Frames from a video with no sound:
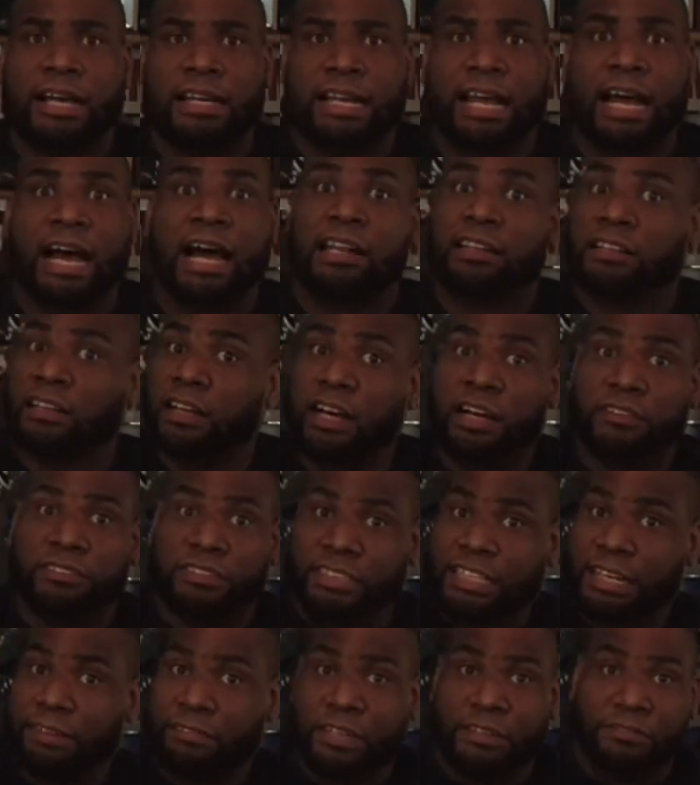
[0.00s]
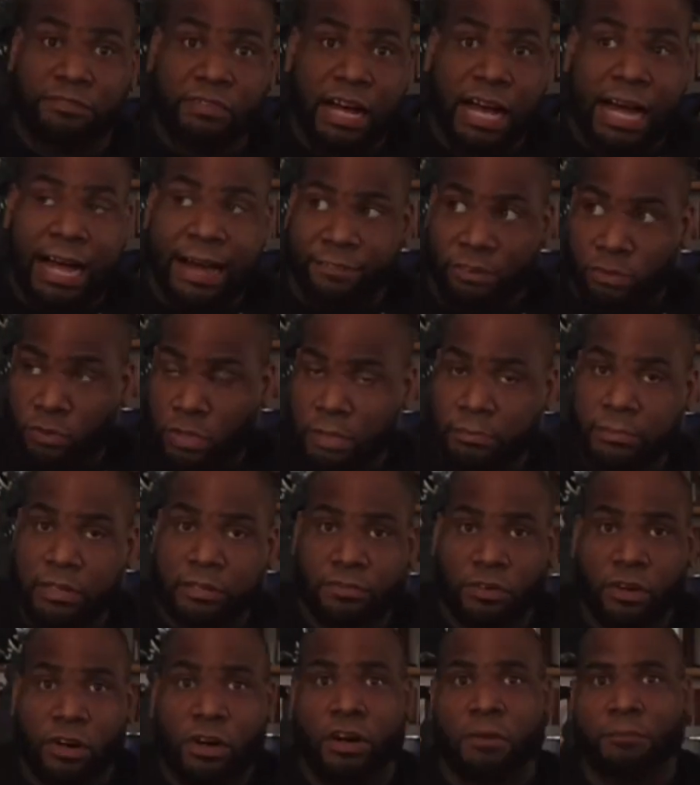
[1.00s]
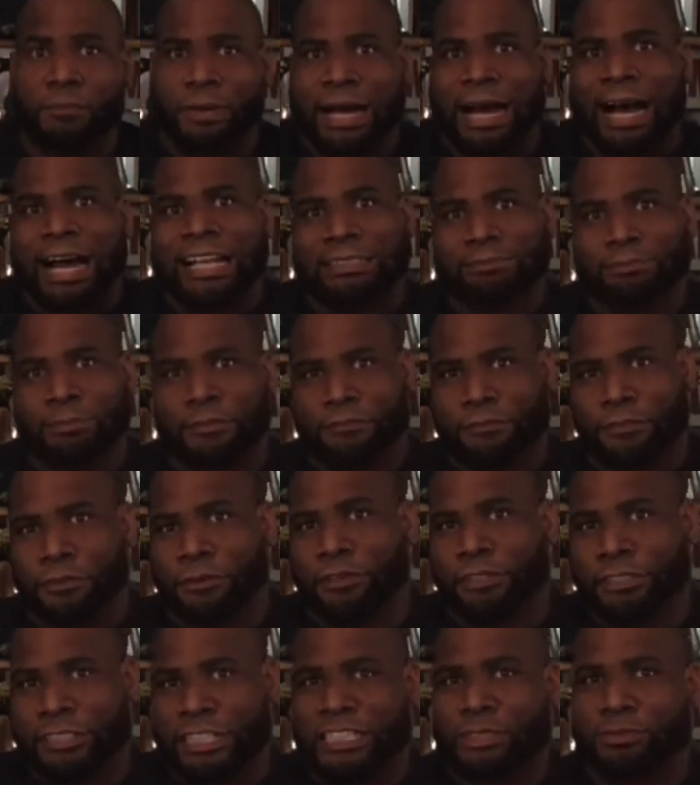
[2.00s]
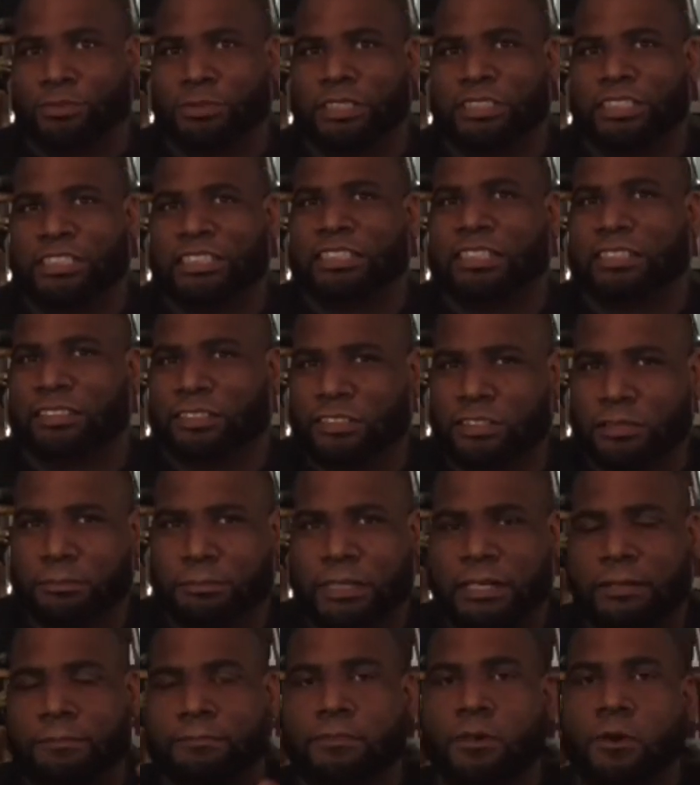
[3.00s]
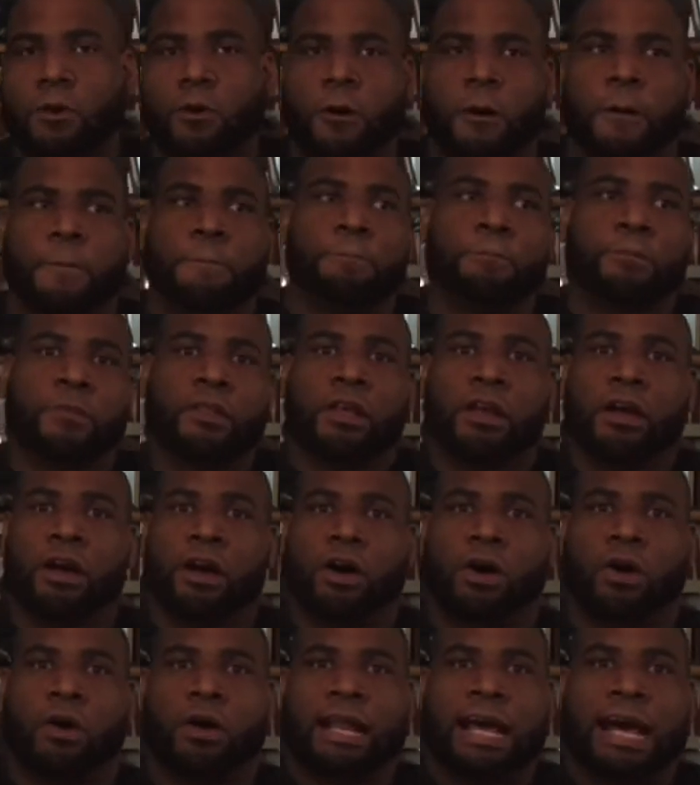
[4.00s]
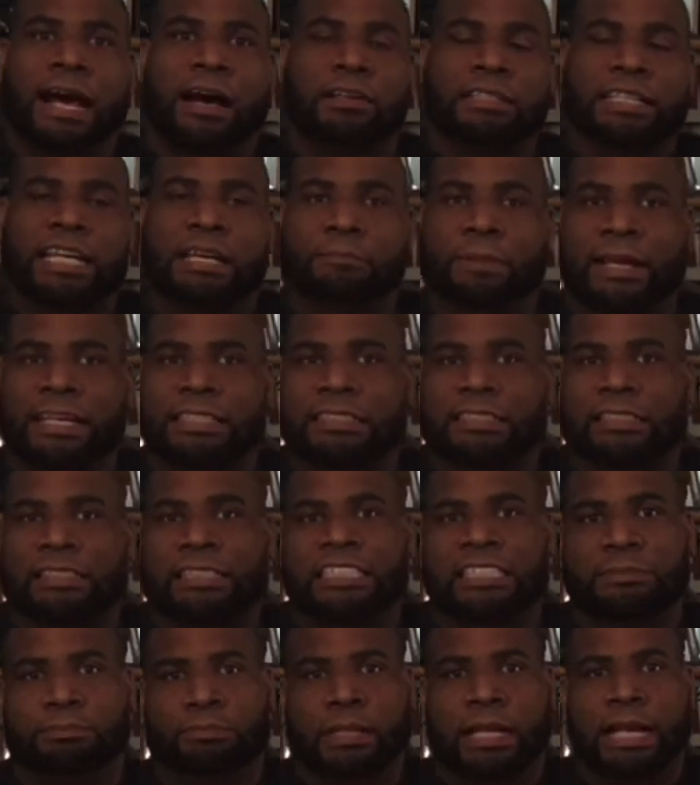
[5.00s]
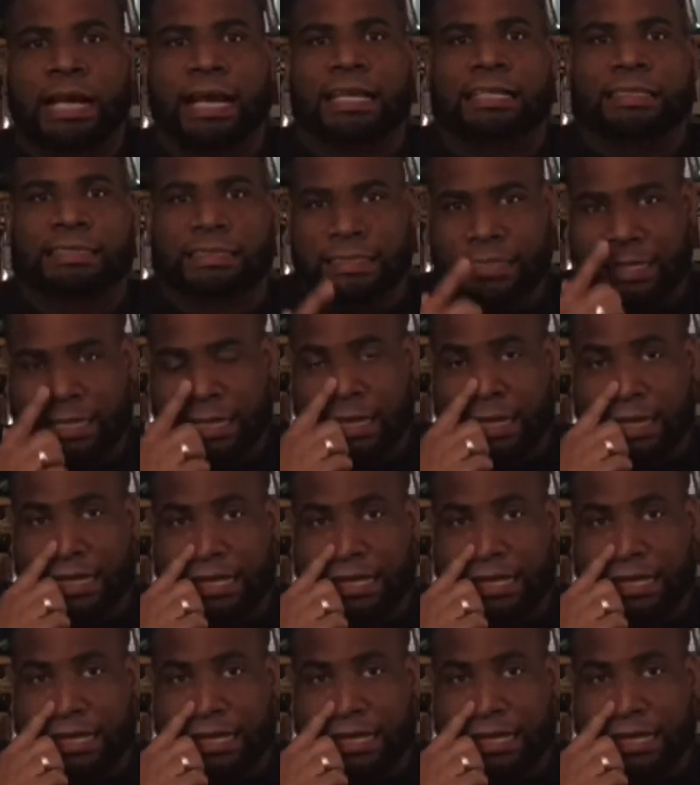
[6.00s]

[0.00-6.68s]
Now, I love 75, don't get me wrong, but I just prefer this one just a little bit more on how they basically spliced